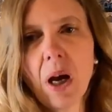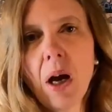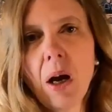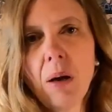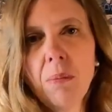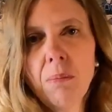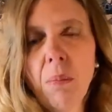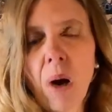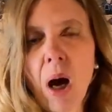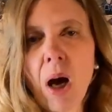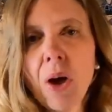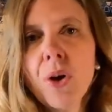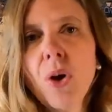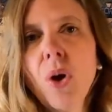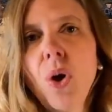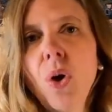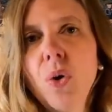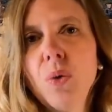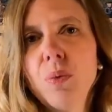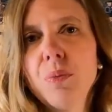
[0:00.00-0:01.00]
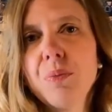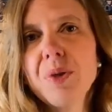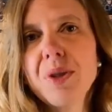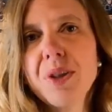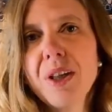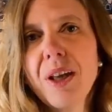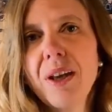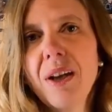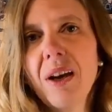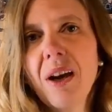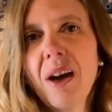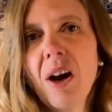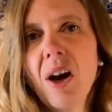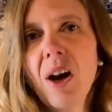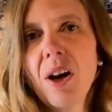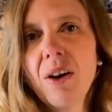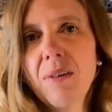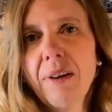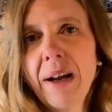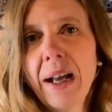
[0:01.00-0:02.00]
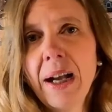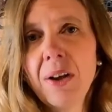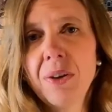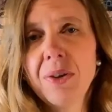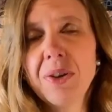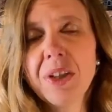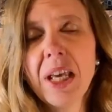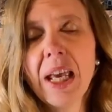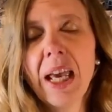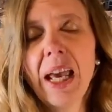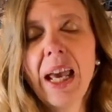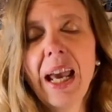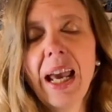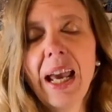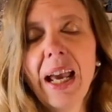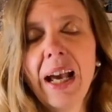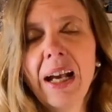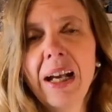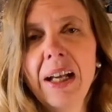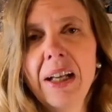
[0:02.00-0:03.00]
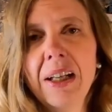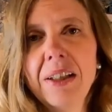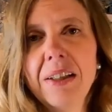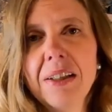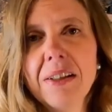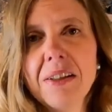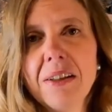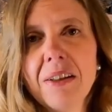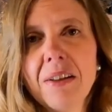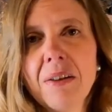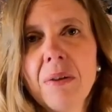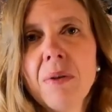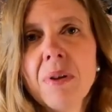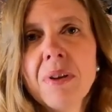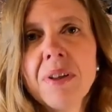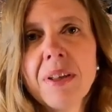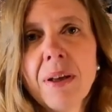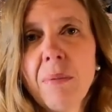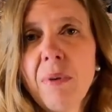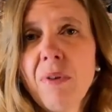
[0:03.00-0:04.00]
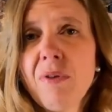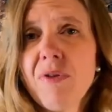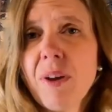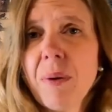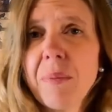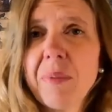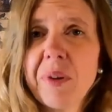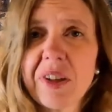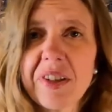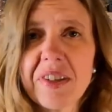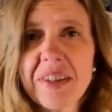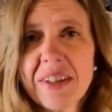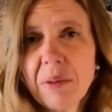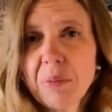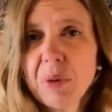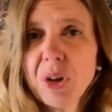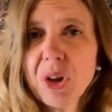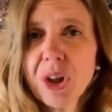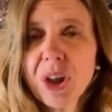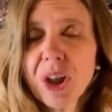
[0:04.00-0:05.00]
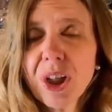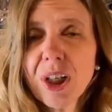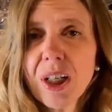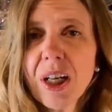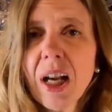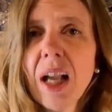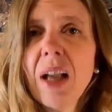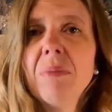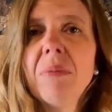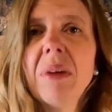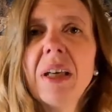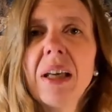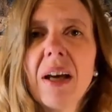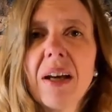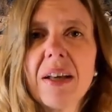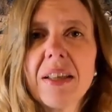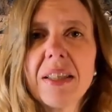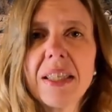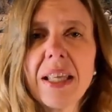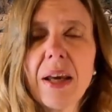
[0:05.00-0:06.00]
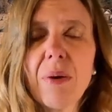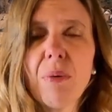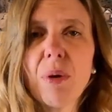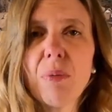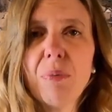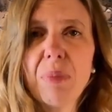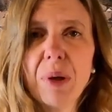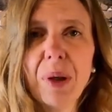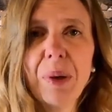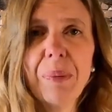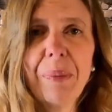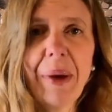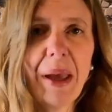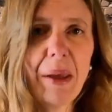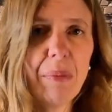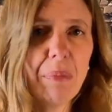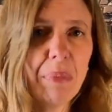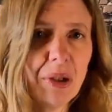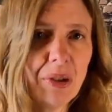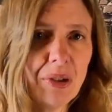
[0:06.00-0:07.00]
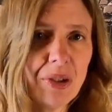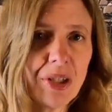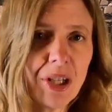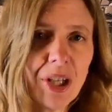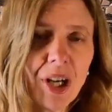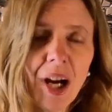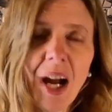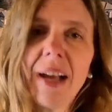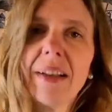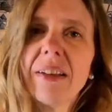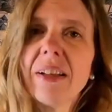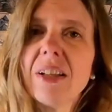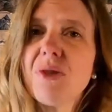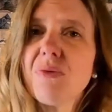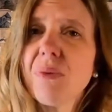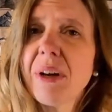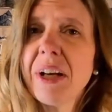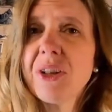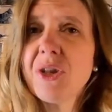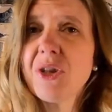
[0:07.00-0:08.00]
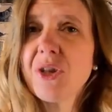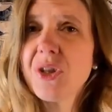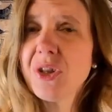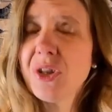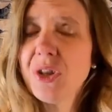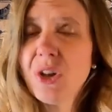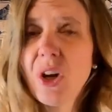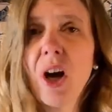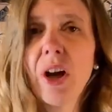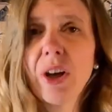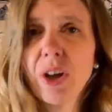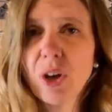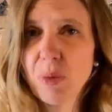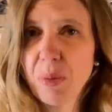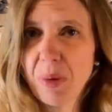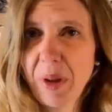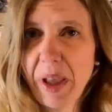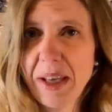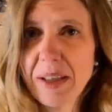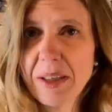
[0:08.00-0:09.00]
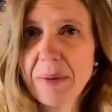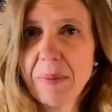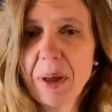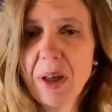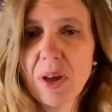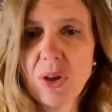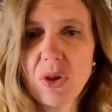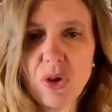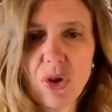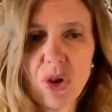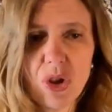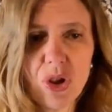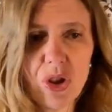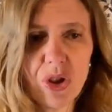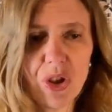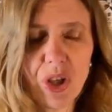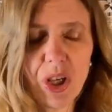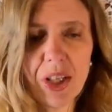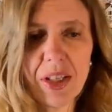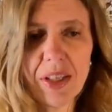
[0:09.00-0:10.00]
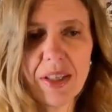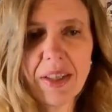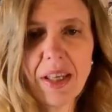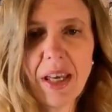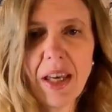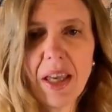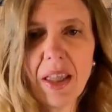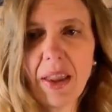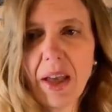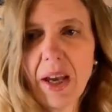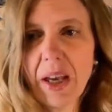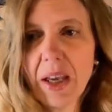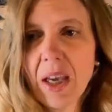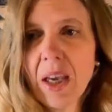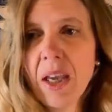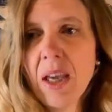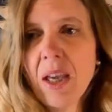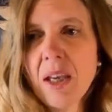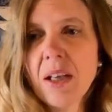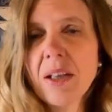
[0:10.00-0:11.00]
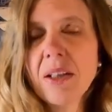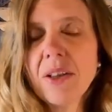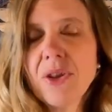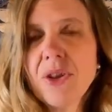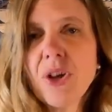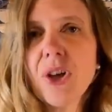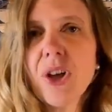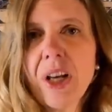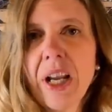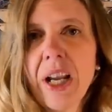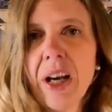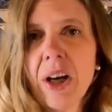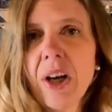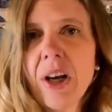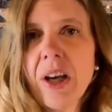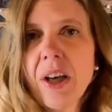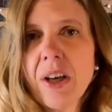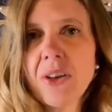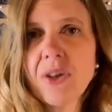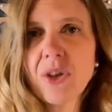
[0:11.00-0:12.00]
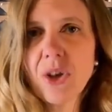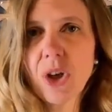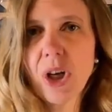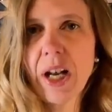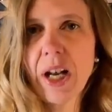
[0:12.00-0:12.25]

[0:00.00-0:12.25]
model homes that are around and Some of them look similar because they were built by a builder. Highlands Ranch is not your place, because you're just gonna see like certain areas are gonna